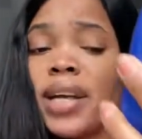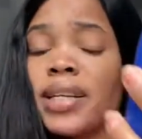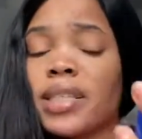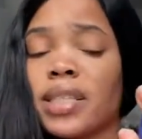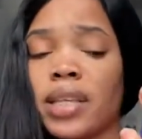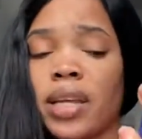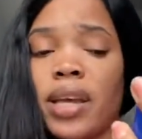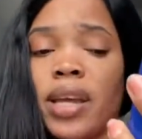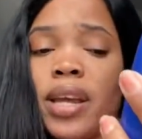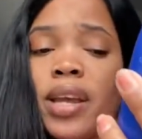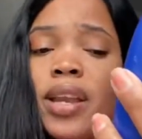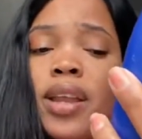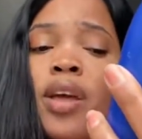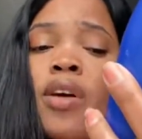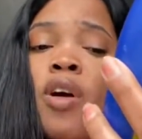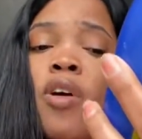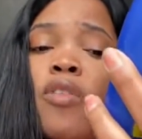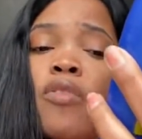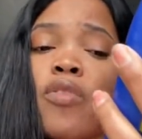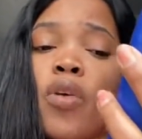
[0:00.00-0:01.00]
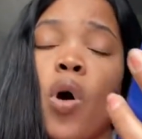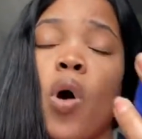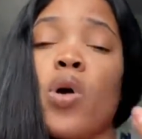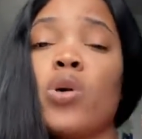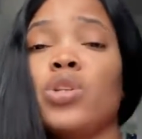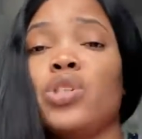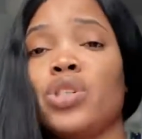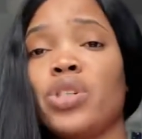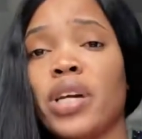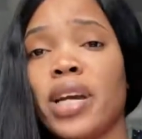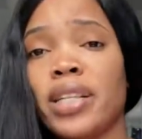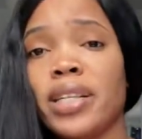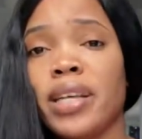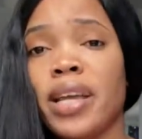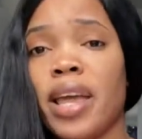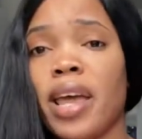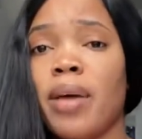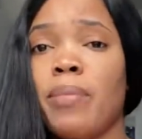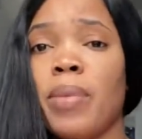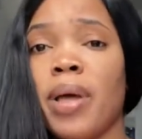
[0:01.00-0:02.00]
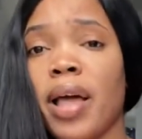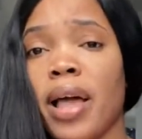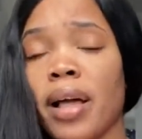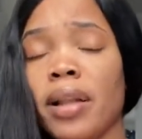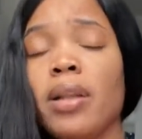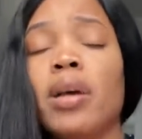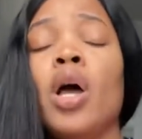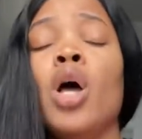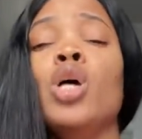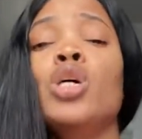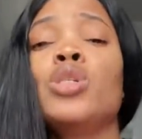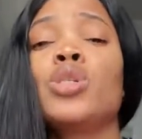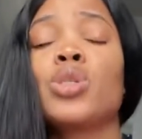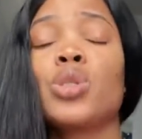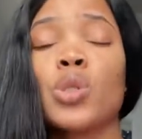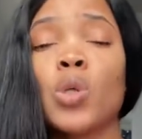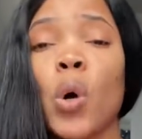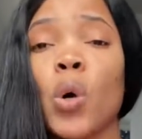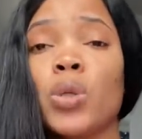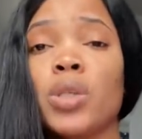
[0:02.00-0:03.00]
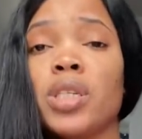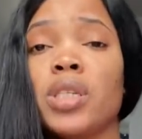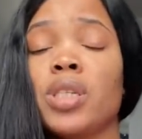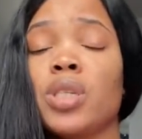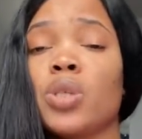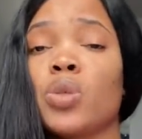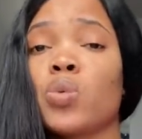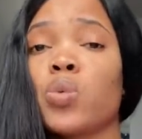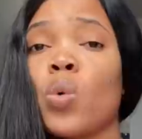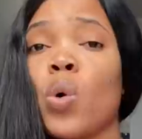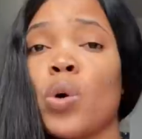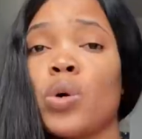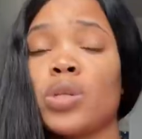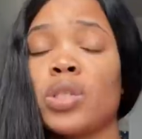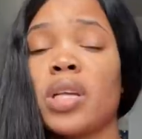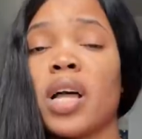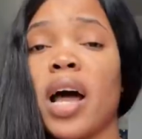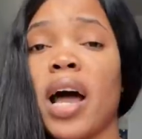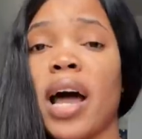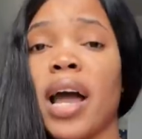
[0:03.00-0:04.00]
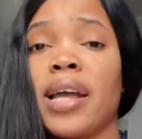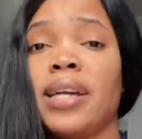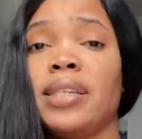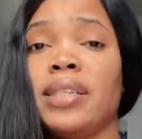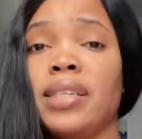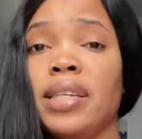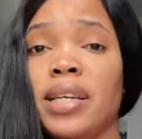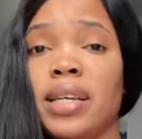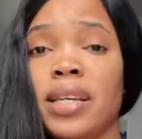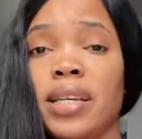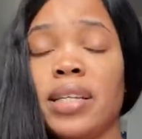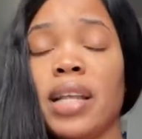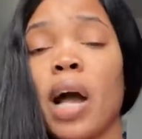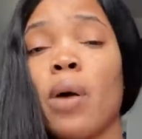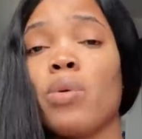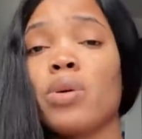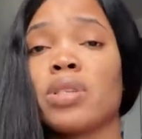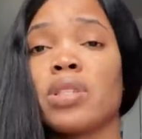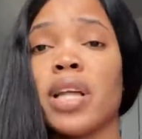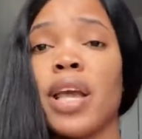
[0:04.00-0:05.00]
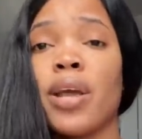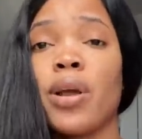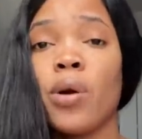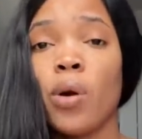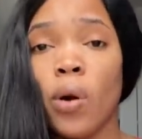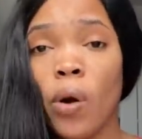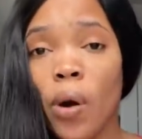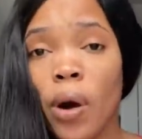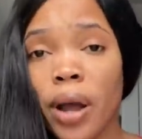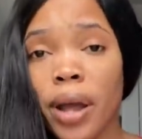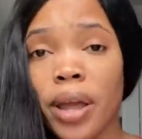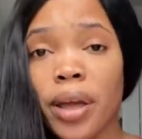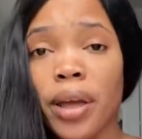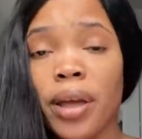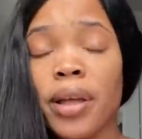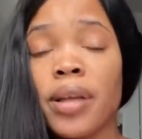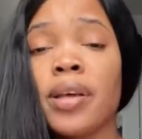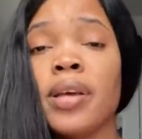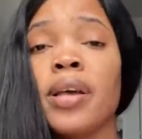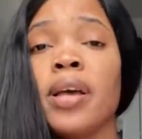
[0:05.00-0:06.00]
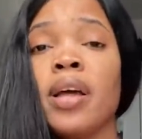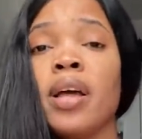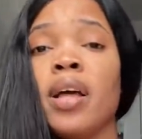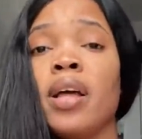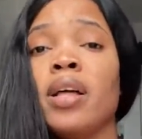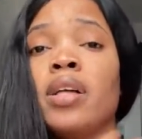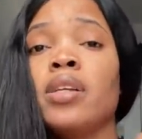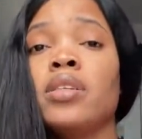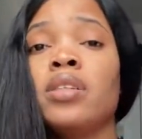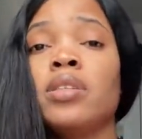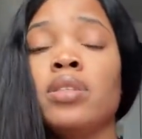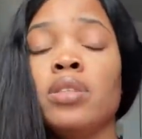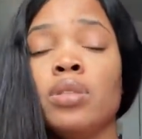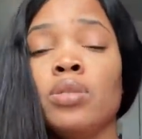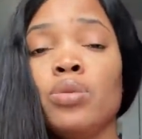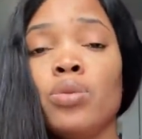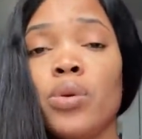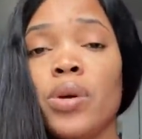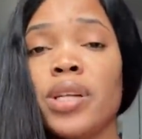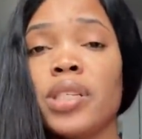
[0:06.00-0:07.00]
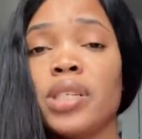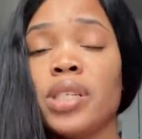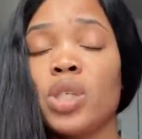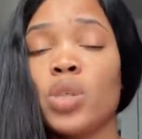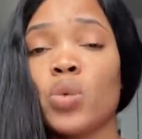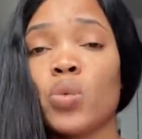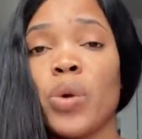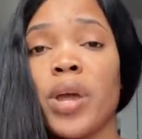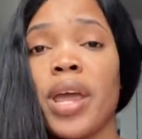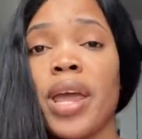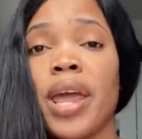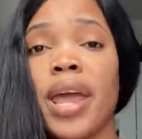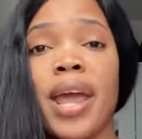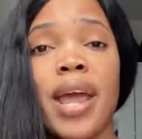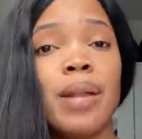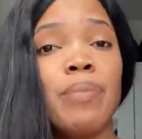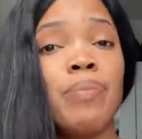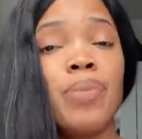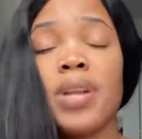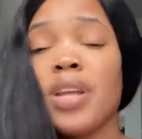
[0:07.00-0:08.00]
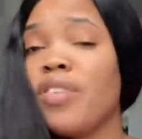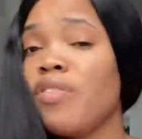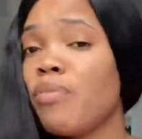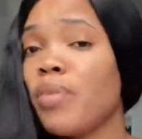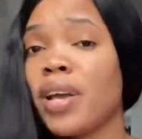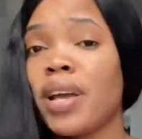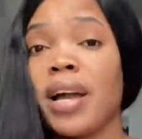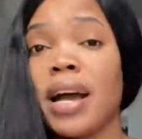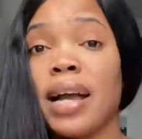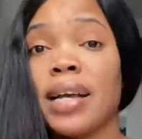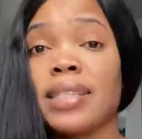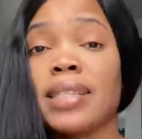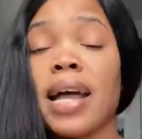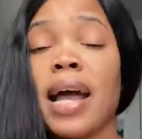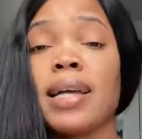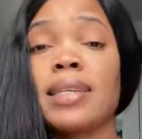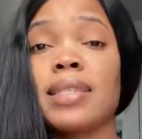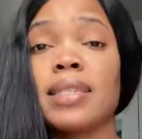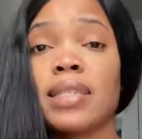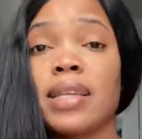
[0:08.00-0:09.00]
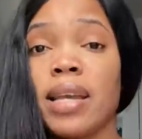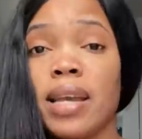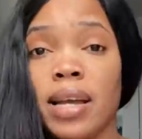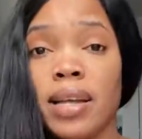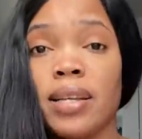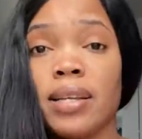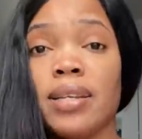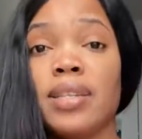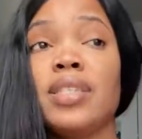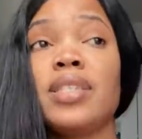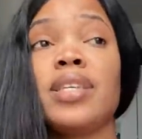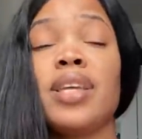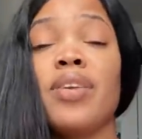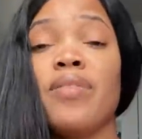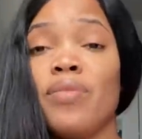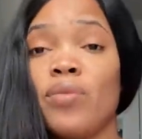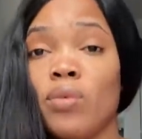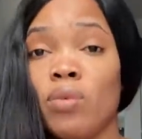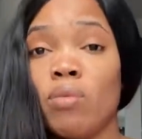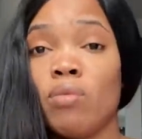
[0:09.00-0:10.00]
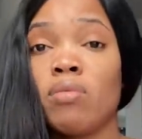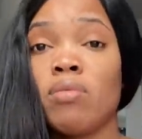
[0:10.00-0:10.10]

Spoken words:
skin, 400 ml. So this is what I did. I was like, okay, do it this way. And believe me, guys, our skin is even